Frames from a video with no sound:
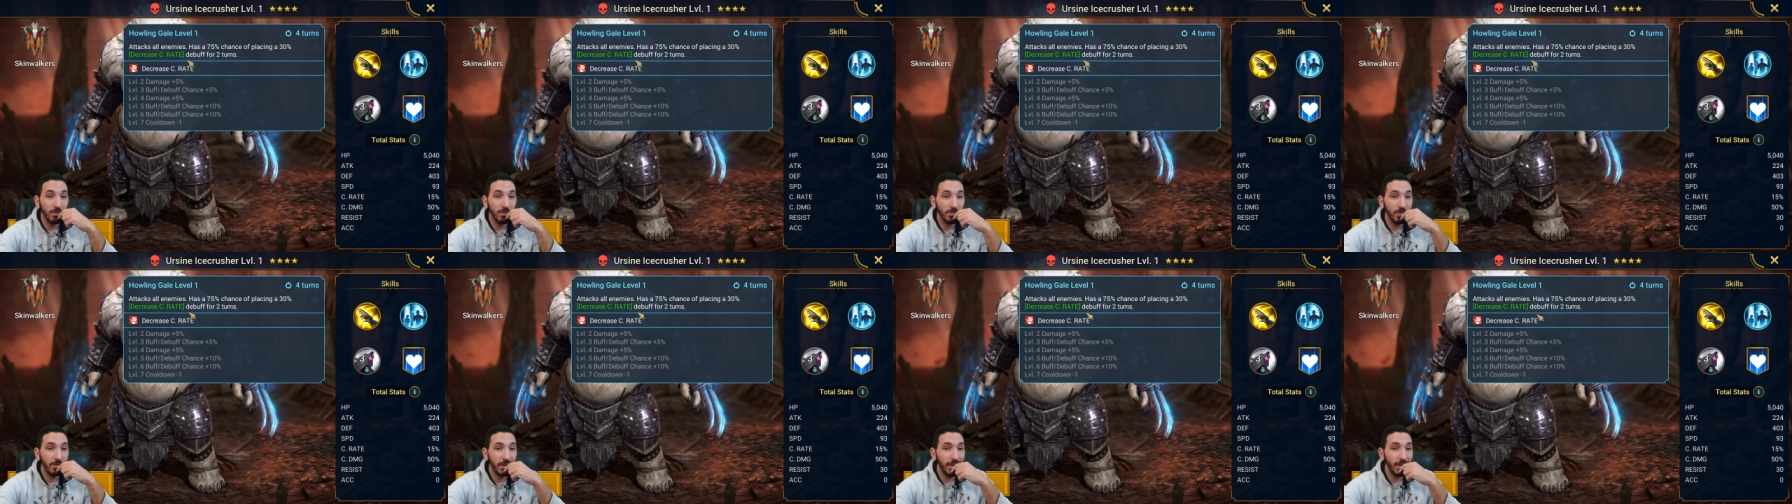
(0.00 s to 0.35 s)

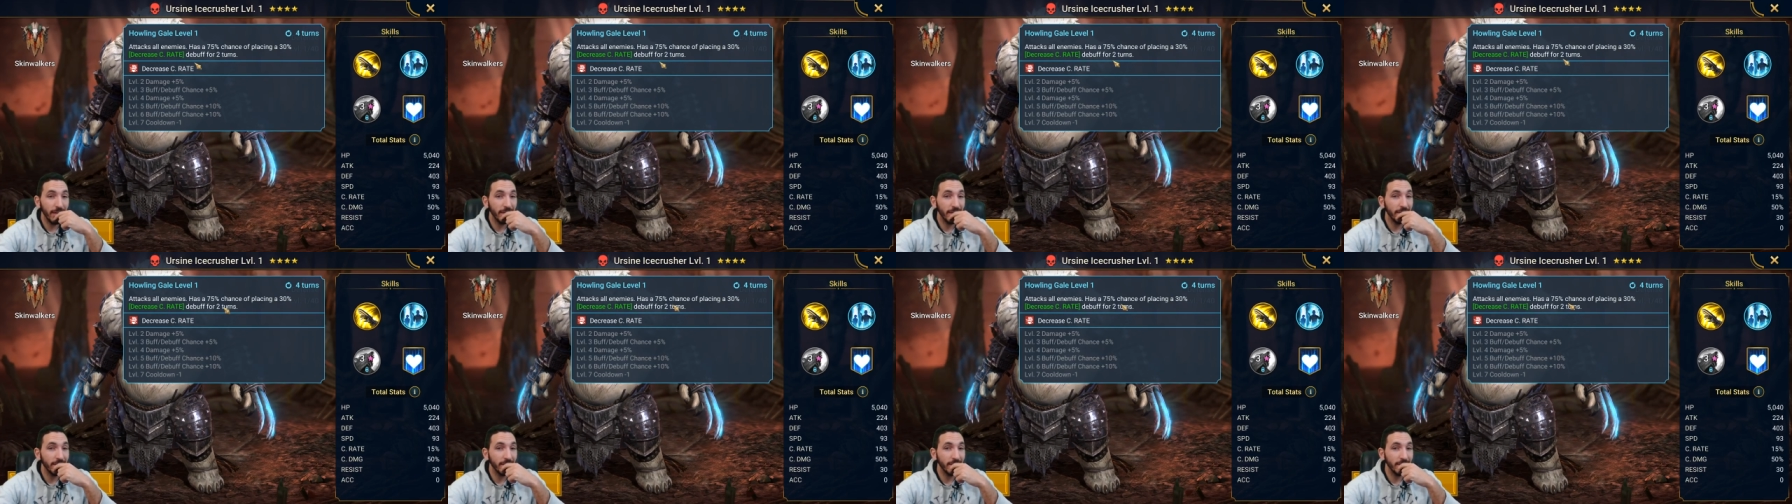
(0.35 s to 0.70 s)

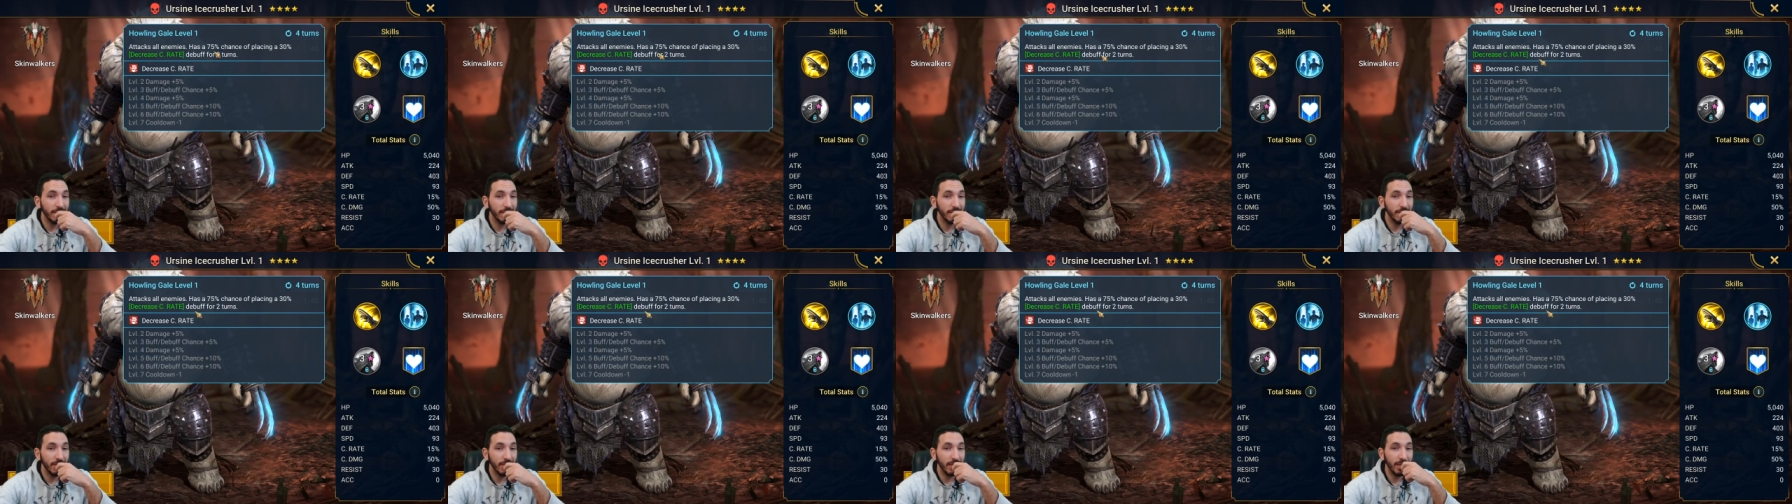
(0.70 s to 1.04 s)
rate
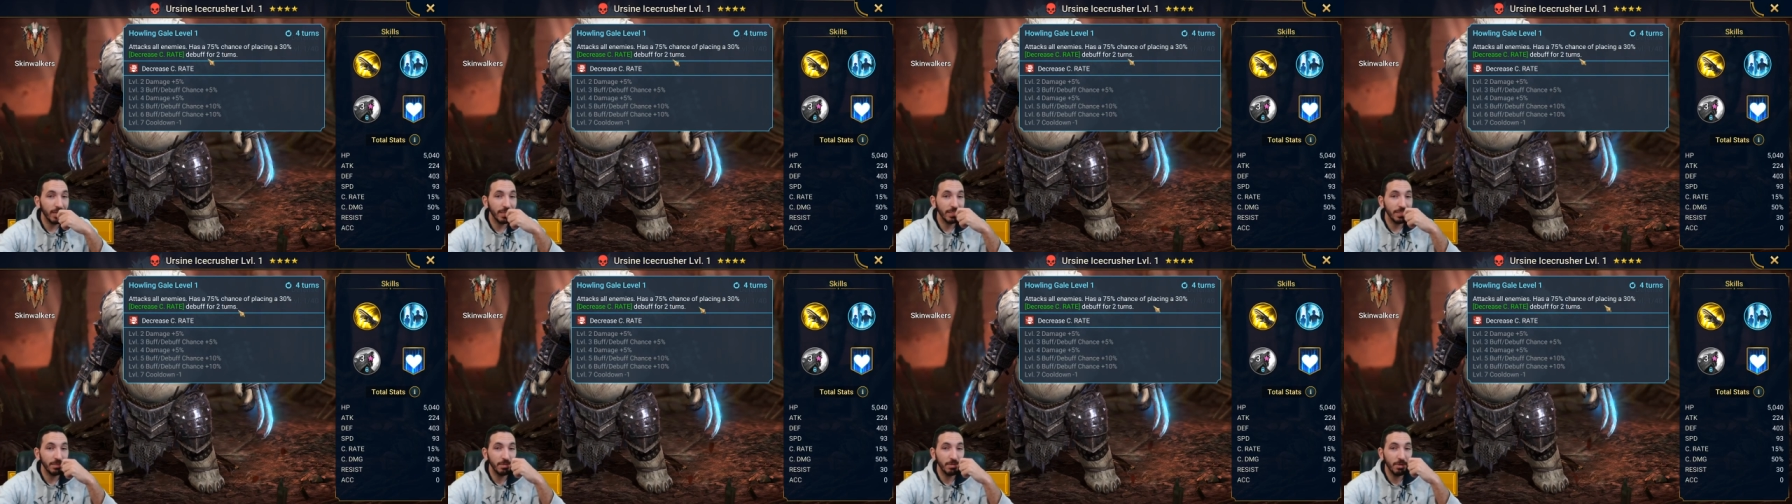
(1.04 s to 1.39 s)

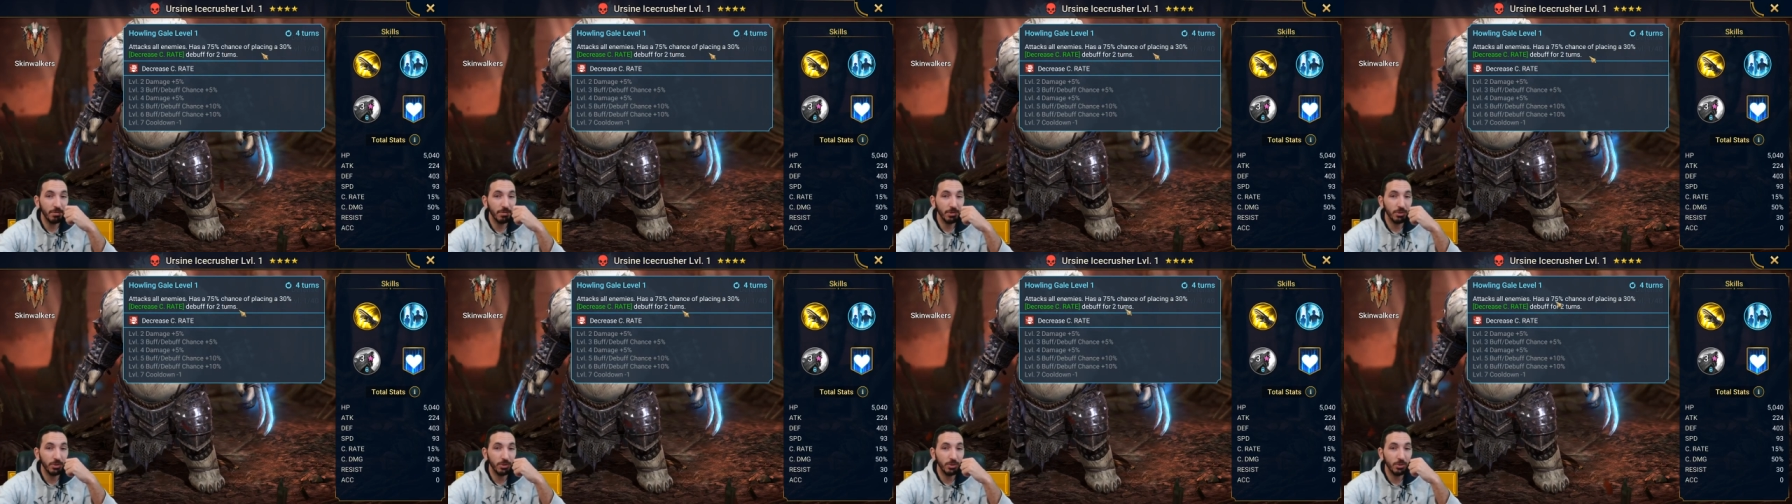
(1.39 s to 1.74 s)

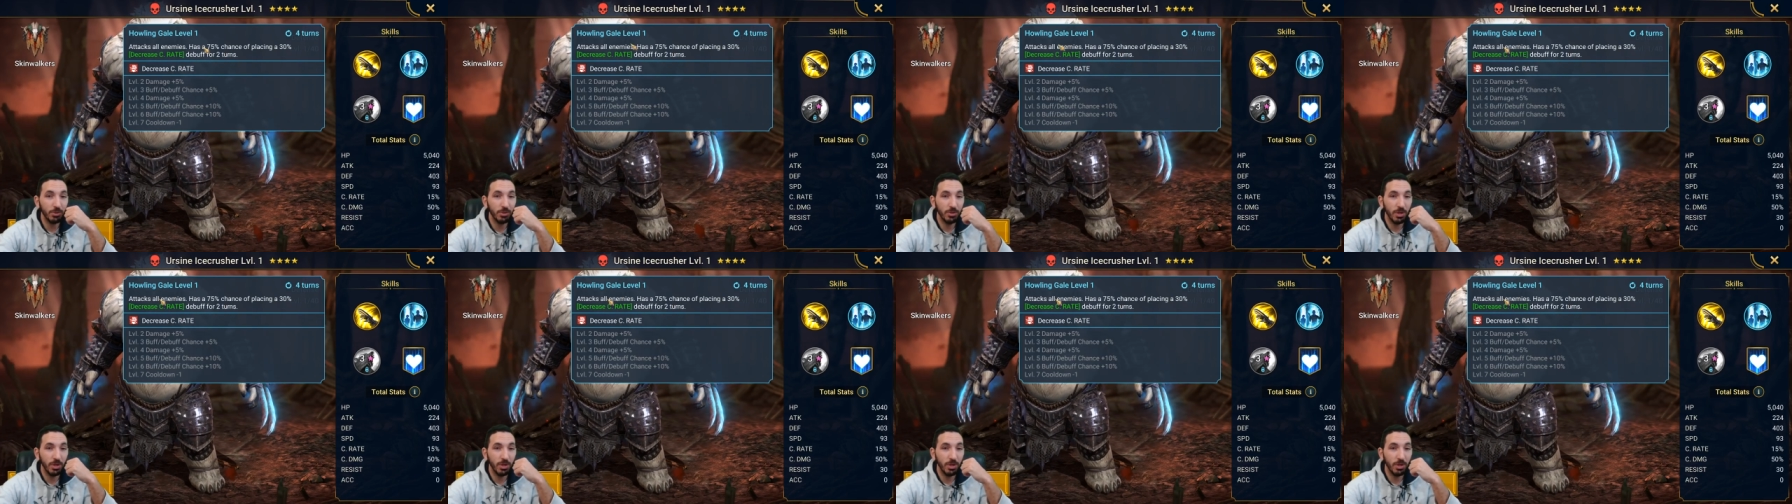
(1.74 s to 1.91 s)
debuff for 2